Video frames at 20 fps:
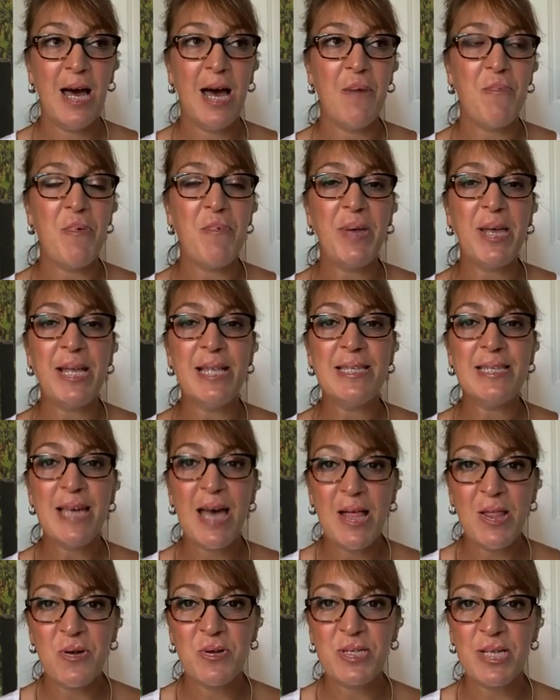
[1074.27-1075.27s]
when we can
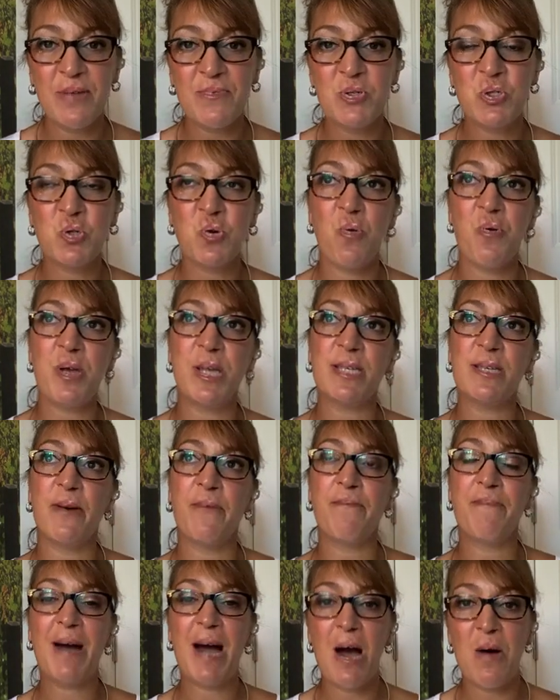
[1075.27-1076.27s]
tell ourselves stories
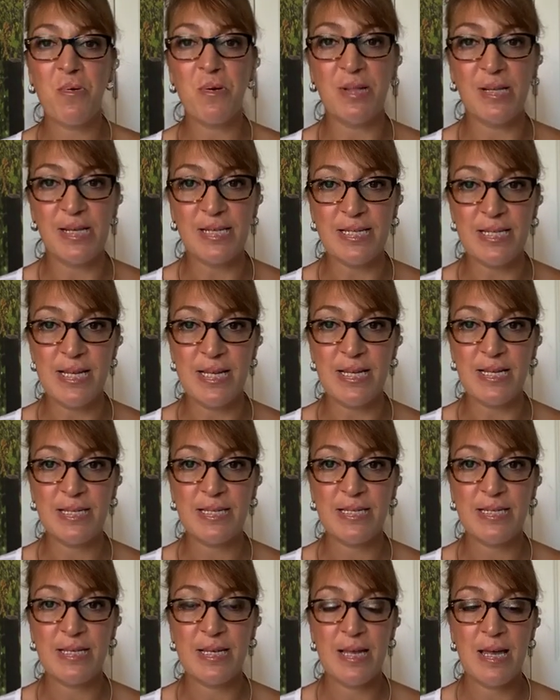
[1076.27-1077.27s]
of
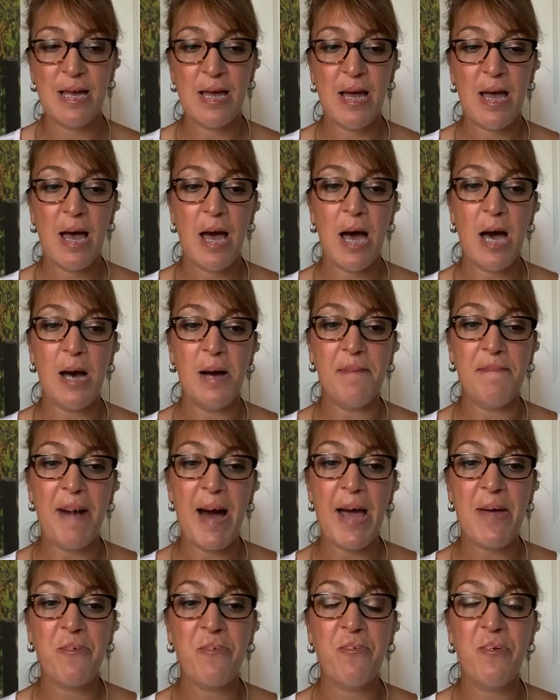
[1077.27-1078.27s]
powerlessness, um,
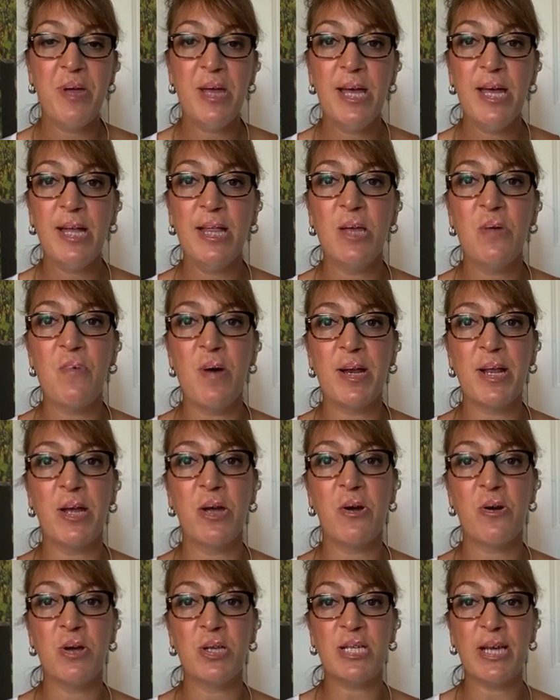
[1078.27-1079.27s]
I really want to
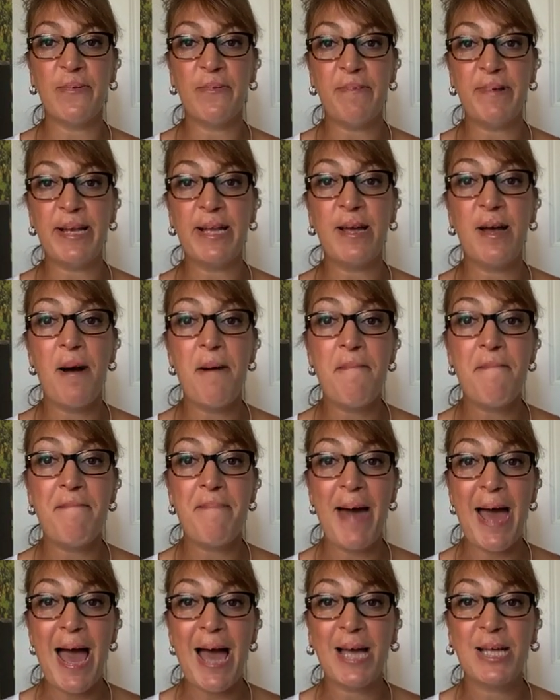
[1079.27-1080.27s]
encourage everybody to come
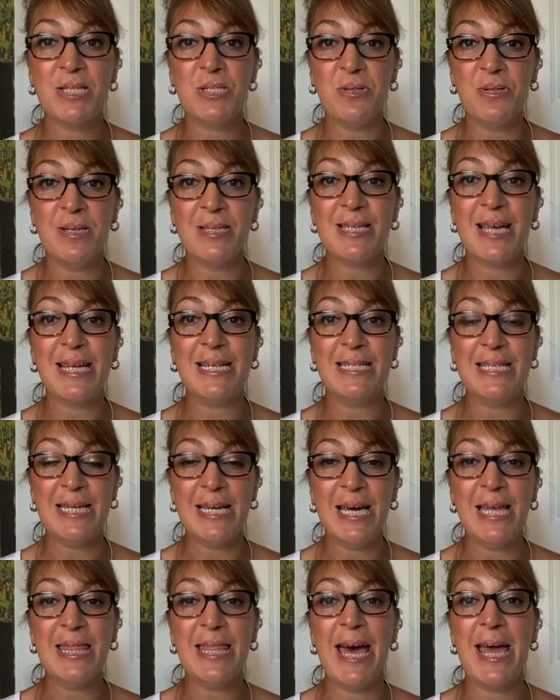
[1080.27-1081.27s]
back to this
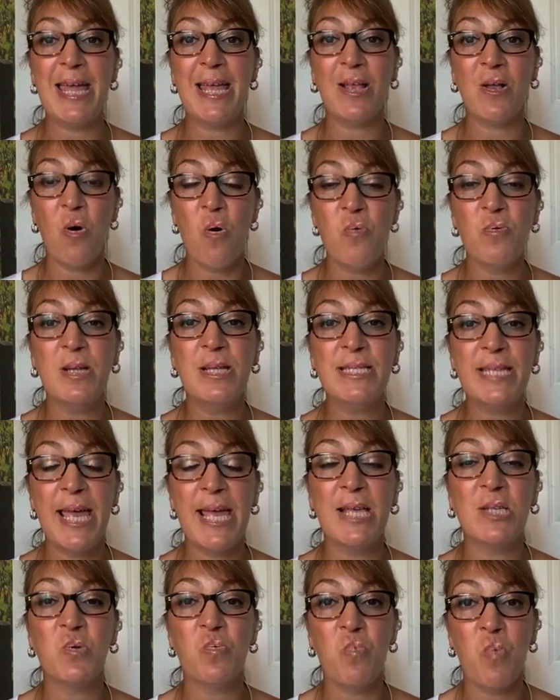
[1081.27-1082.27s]
idea that it only
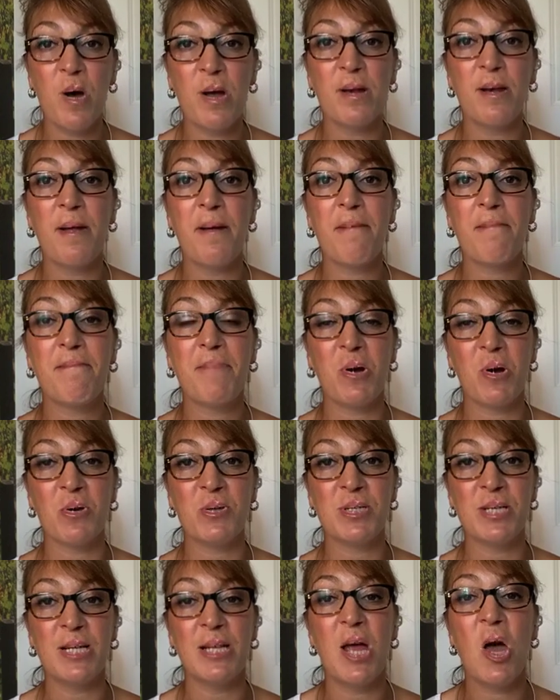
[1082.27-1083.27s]
takes one
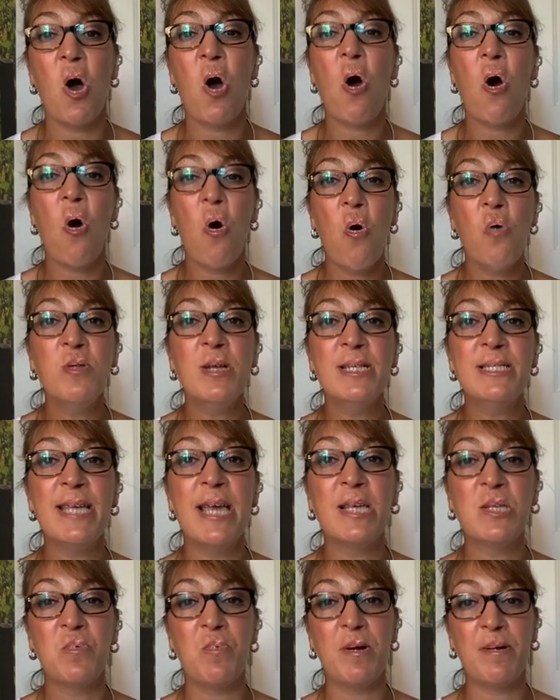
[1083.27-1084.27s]
person. Only
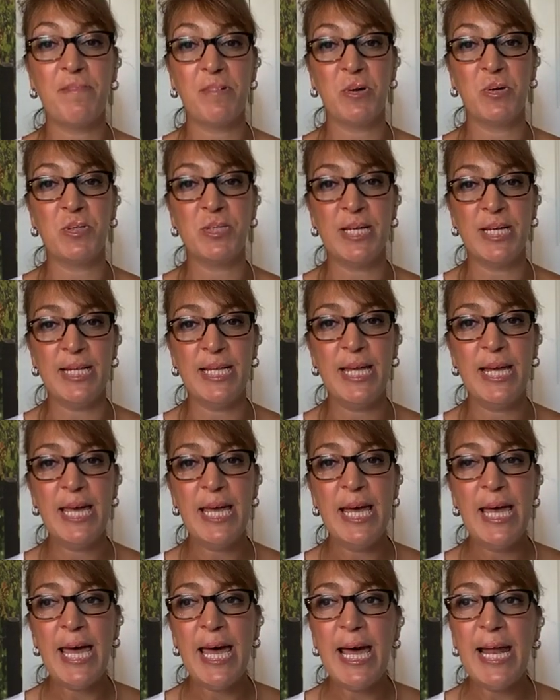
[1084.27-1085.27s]
takes one person.
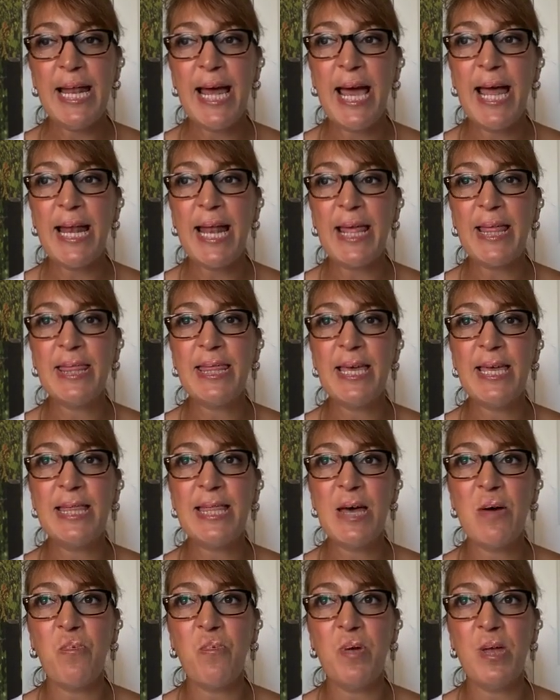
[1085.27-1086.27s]
And, and I think
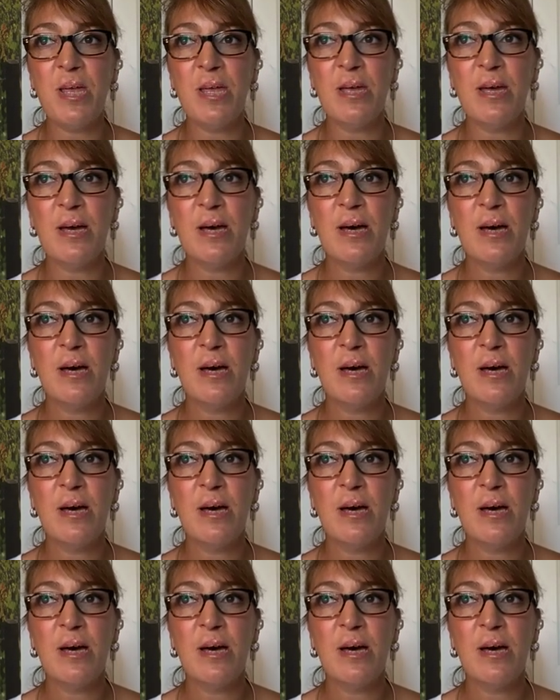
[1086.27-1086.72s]
that we,